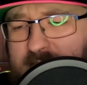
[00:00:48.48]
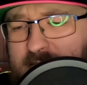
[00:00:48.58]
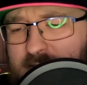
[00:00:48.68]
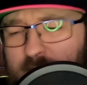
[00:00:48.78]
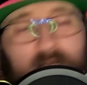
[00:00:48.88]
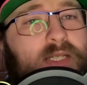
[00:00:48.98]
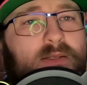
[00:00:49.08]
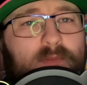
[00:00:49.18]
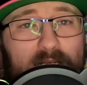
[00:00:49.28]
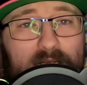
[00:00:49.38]
is because we
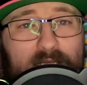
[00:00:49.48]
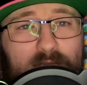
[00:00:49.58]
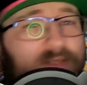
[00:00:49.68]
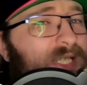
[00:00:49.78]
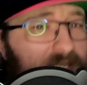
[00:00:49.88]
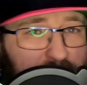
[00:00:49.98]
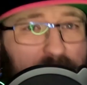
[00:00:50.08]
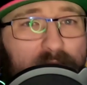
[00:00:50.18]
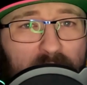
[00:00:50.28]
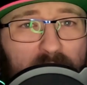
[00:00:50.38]
didn't pay the
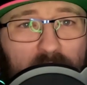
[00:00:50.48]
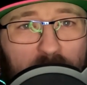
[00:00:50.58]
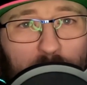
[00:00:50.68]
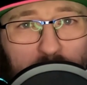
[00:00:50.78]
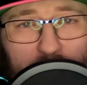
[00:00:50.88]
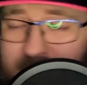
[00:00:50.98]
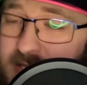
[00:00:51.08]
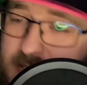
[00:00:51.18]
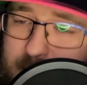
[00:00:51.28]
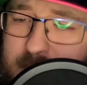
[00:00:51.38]
ridiculous markup
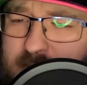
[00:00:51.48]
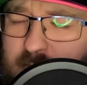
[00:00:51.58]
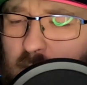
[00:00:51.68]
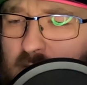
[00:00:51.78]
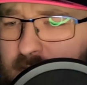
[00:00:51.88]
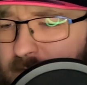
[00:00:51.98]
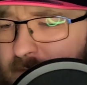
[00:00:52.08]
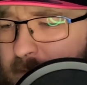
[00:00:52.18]
that people want.